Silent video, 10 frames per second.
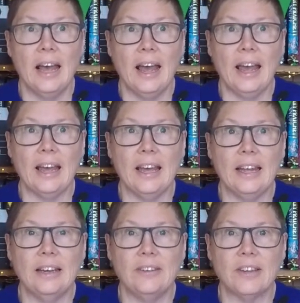
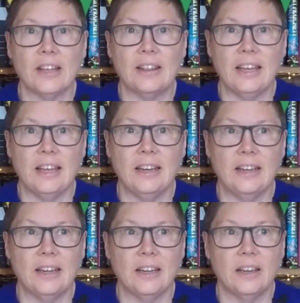And
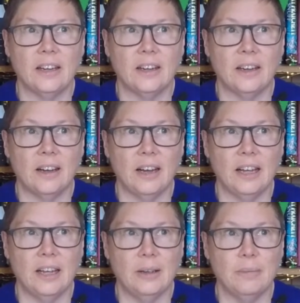then
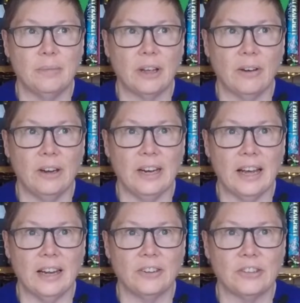I'm going
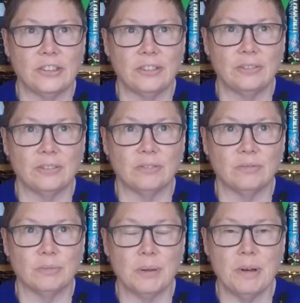out
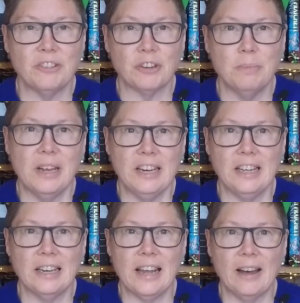pretty much
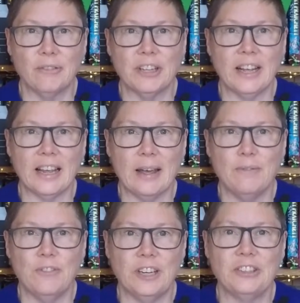immediately after that game
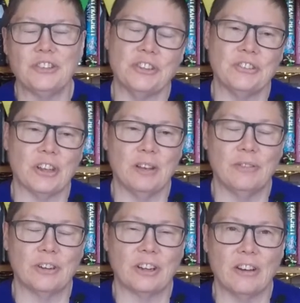finishes. I've
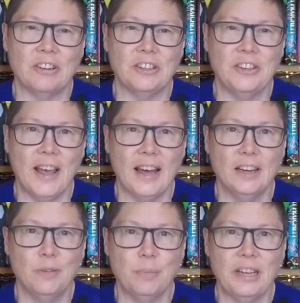got to go into
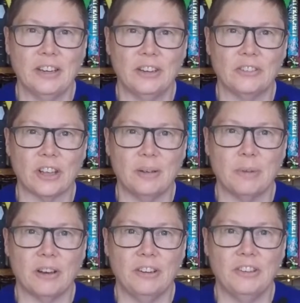town because I'm
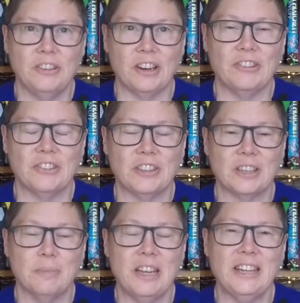going to Dungeons &
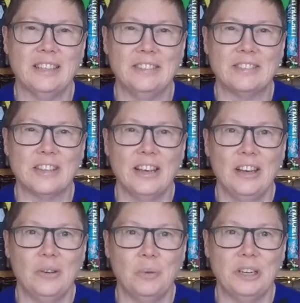Comedians,
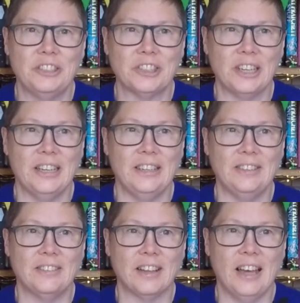which
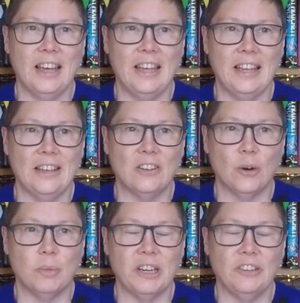is a
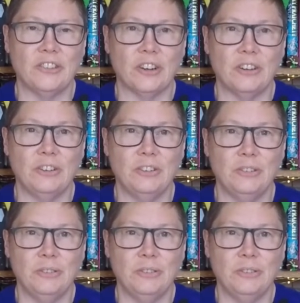comedy show